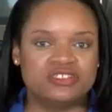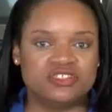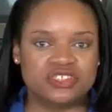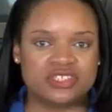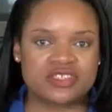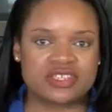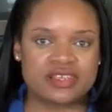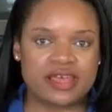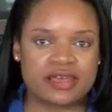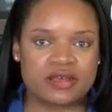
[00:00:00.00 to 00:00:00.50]

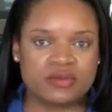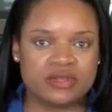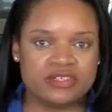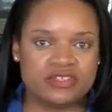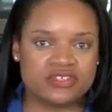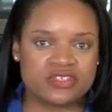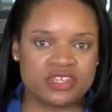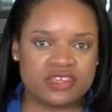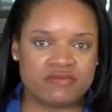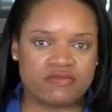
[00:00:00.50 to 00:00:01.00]
Just like when
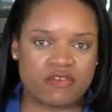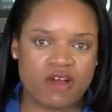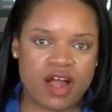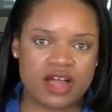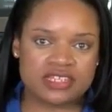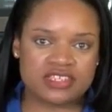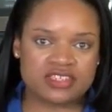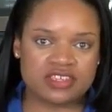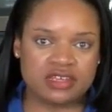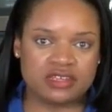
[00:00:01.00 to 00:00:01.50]
you see
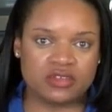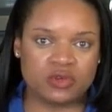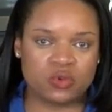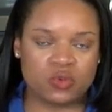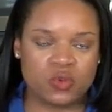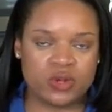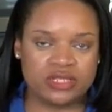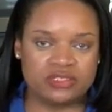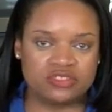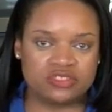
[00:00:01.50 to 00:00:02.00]
frost on your
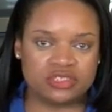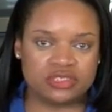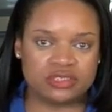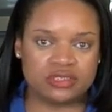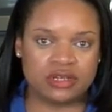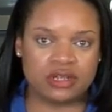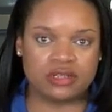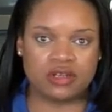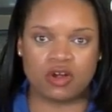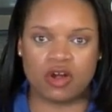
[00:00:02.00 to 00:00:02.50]

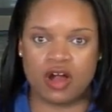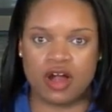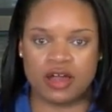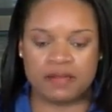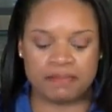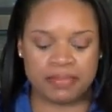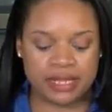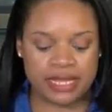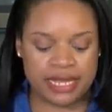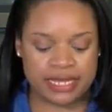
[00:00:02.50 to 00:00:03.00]
windshield or
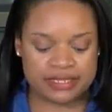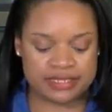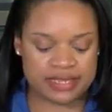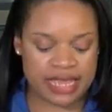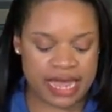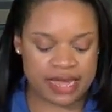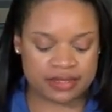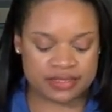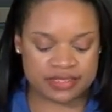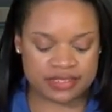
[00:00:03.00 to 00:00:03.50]
on plants
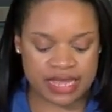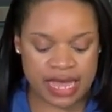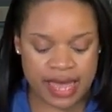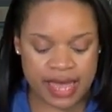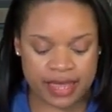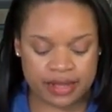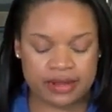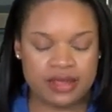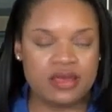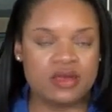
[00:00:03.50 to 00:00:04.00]

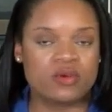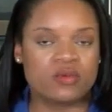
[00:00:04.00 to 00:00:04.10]
outside,